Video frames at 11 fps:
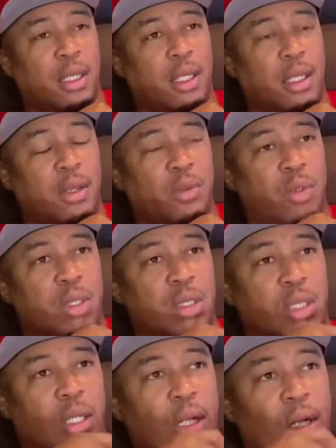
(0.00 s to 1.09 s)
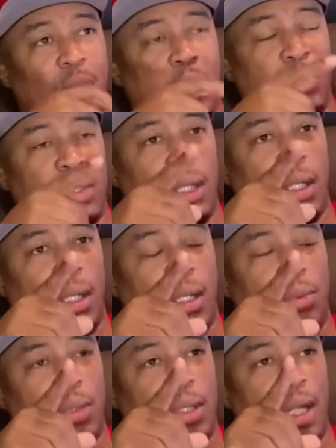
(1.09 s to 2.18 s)
It was
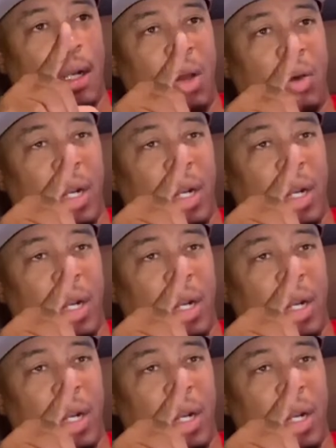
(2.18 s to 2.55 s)
a law